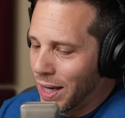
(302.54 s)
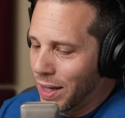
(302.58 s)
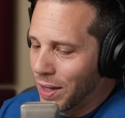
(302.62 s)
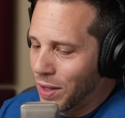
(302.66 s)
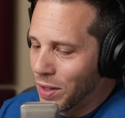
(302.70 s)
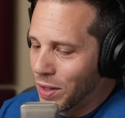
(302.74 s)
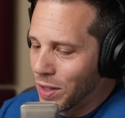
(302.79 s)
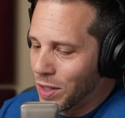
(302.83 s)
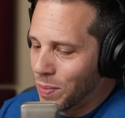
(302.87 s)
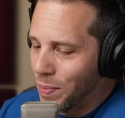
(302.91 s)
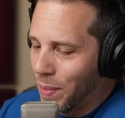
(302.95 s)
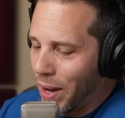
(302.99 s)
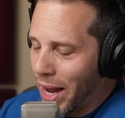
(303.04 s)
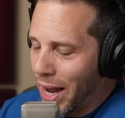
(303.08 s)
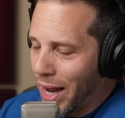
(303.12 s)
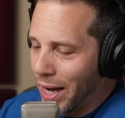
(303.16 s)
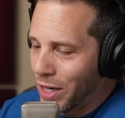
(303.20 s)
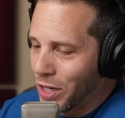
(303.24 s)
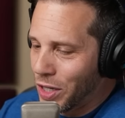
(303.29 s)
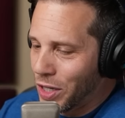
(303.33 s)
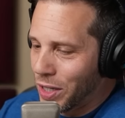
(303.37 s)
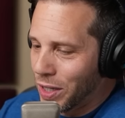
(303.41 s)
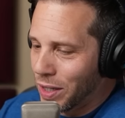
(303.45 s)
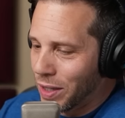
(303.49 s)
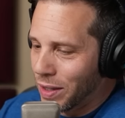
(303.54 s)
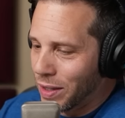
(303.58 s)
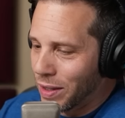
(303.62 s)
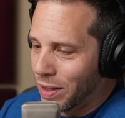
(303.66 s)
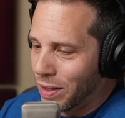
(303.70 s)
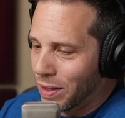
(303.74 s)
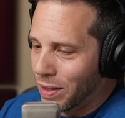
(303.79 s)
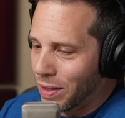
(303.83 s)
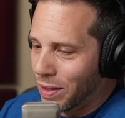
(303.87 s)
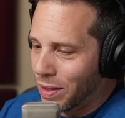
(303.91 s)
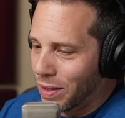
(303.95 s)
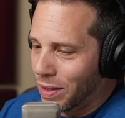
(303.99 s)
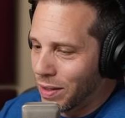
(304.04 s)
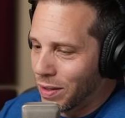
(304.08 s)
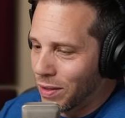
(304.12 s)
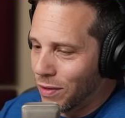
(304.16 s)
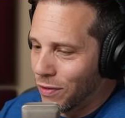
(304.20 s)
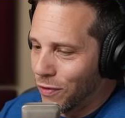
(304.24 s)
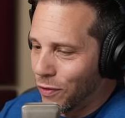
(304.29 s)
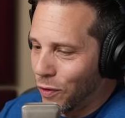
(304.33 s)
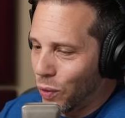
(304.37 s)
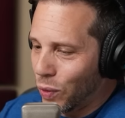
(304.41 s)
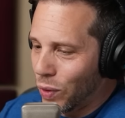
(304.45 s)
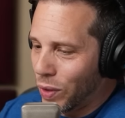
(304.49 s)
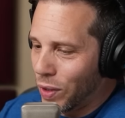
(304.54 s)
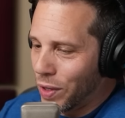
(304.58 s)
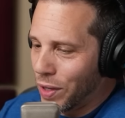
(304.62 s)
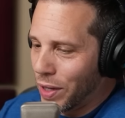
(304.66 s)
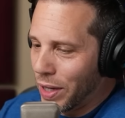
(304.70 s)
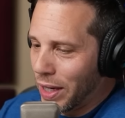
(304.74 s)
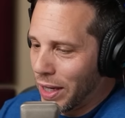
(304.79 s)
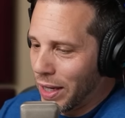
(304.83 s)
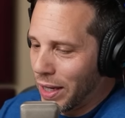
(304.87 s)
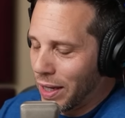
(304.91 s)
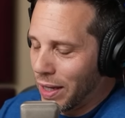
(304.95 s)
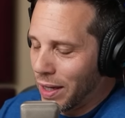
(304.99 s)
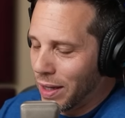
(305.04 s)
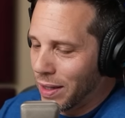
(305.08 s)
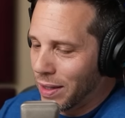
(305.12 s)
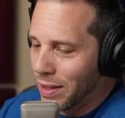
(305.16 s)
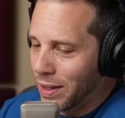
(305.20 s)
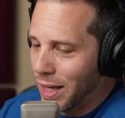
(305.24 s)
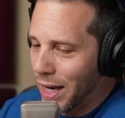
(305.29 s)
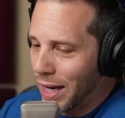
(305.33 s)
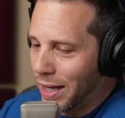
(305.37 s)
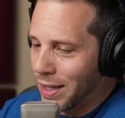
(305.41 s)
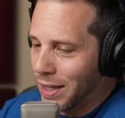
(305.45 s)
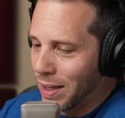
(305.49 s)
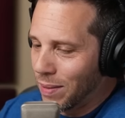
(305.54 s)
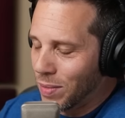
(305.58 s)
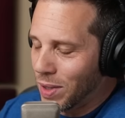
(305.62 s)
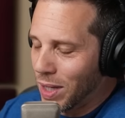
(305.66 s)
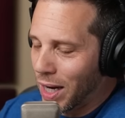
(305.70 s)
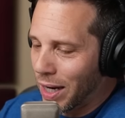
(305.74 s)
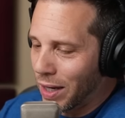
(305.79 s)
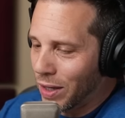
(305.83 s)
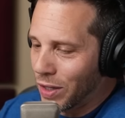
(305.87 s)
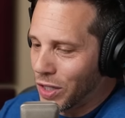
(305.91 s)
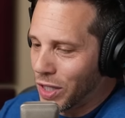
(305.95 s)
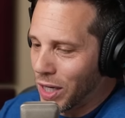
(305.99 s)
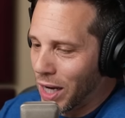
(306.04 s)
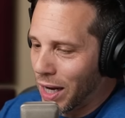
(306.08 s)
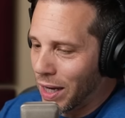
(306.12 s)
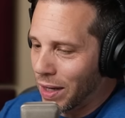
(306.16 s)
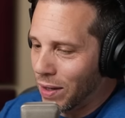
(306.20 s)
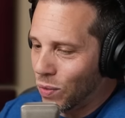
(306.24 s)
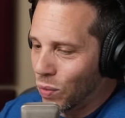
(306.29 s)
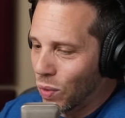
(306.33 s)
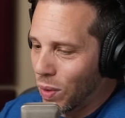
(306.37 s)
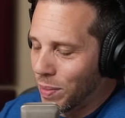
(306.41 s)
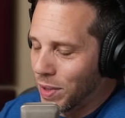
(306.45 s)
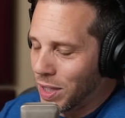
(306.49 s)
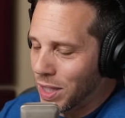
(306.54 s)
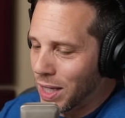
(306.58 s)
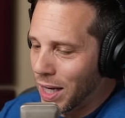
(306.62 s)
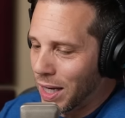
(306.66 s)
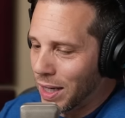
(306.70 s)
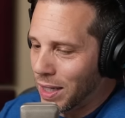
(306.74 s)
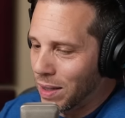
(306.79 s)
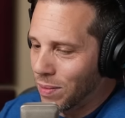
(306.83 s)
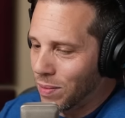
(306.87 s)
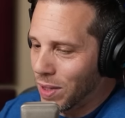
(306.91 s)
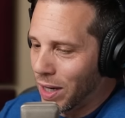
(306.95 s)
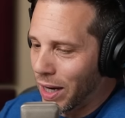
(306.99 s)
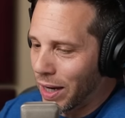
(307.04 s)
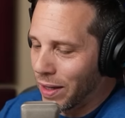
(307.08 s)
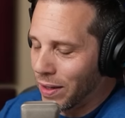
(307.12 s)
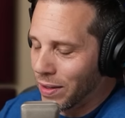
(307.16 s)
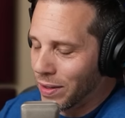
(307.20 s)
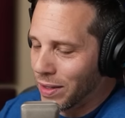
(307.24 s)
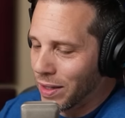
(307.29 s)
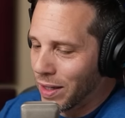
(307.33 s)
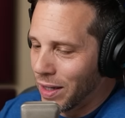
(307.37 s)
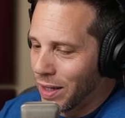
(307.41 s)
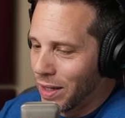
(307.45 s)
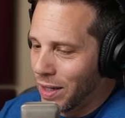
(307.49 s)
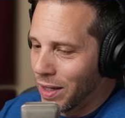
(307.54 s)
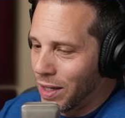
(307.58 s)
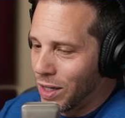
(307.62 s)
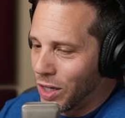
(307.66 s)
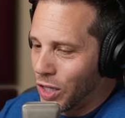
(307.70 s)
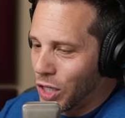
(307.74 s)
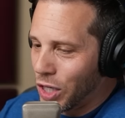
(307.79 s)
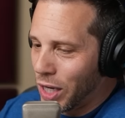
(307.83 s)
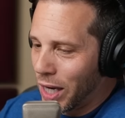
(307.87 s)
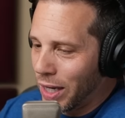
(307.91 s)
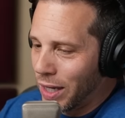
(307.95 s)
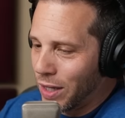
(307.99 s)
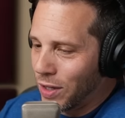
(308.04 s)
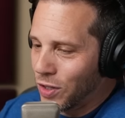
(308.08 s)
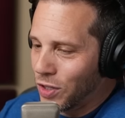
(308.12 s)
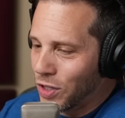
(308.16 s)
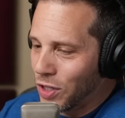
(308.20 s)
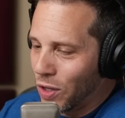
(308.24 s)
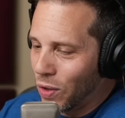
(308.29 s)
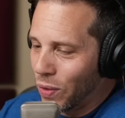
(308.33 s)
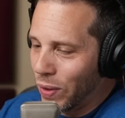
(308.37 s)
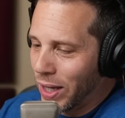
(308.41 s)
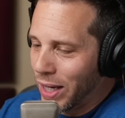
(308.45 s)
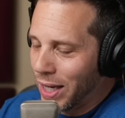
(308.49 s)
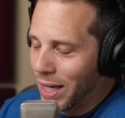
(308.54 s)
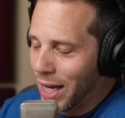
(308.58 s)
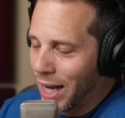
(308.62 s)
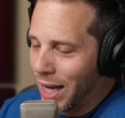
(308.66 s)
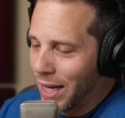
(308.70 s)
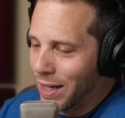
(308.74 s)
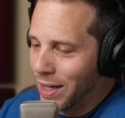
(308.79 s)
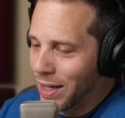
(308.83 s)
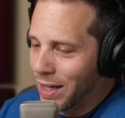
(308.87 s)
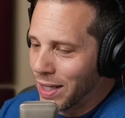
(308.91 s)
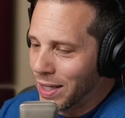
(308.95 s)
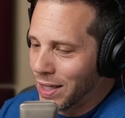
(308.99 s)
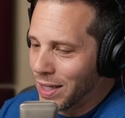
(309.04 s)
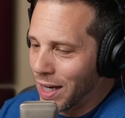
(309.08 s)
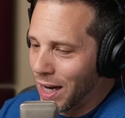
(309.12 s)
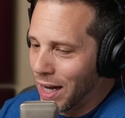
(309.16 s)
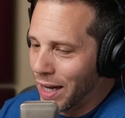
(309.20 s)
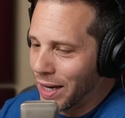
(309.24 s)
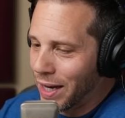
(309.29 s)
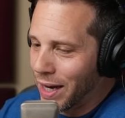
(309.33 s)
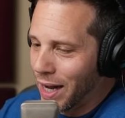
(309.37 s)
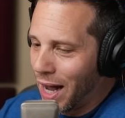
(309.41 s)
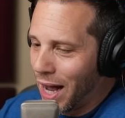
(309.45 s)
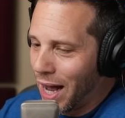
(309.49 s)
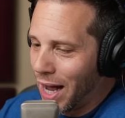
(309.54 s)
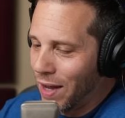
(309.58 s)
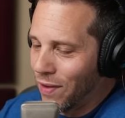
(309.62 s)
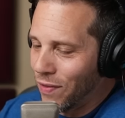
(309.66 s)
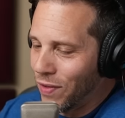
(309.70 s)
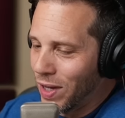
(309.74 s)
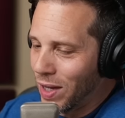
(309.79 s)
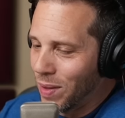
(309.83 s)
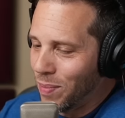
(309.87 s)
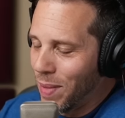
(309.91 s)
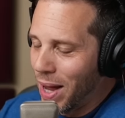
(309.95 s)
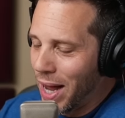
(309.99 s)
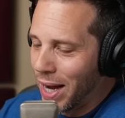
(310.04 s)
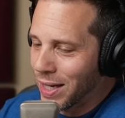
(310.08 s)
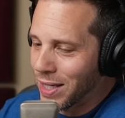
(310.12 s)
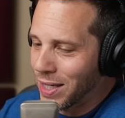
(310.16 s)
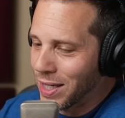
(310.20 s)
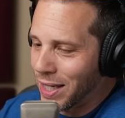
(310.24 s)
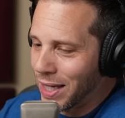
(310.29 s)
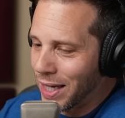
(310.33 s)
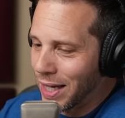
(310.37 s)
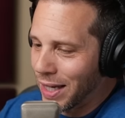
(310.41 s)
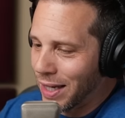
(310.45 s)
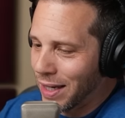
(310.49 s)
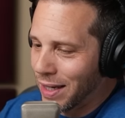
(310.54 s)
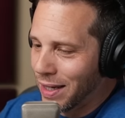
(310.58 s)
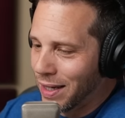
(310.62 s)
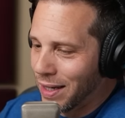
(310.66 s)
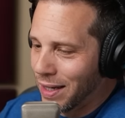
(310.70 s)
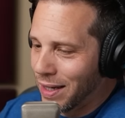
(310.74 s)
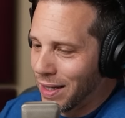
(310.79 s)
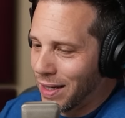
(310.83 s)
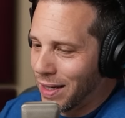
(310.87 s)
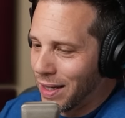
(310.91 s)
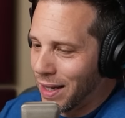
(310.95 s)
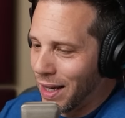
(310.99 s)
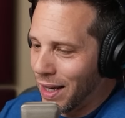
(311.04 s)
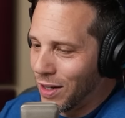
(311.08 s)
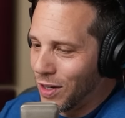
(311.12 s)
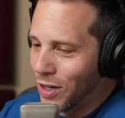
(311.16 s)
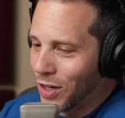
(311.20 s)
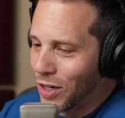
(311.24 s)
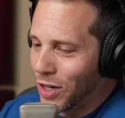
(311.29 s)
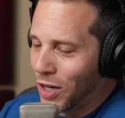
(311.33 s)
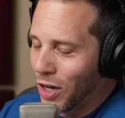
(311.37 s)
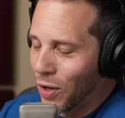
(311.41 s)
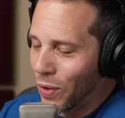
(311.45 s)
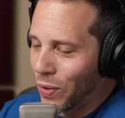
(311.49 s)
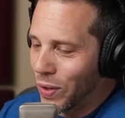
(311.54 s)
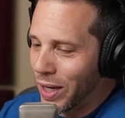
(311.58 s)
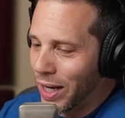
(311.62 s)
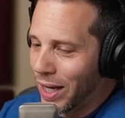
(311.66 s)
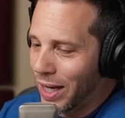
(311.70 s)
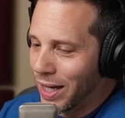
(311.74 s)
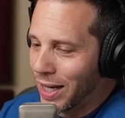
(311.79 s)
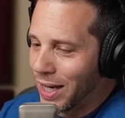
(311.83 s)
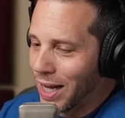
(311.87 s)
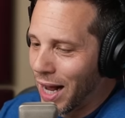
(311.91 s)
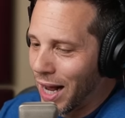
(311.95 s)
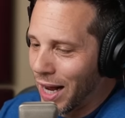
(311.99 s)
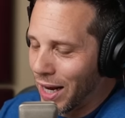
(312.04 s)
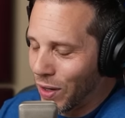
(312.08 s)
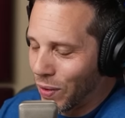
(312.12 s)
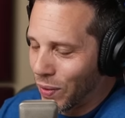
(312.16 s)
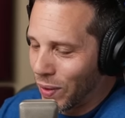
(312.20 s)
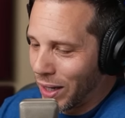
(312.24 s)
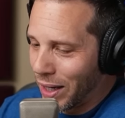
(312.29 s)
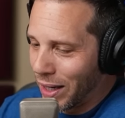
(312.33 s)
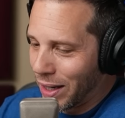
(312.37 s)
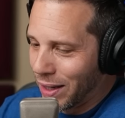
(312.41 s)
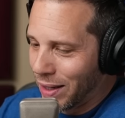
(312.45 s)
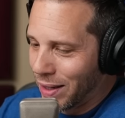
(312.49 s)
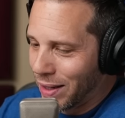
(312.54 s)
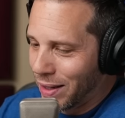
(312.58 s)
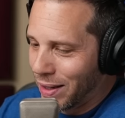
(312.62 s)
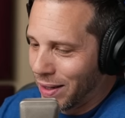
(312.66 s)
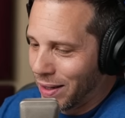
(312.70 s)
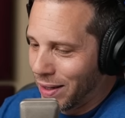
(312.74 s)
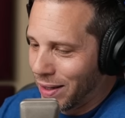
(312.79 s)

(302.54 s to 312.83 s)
contenders match for the tag team title shot, women's tag team titles. Shayna and Zoey, Kayden and Katana, Ivy and Maxine, and Dakota and Kairi.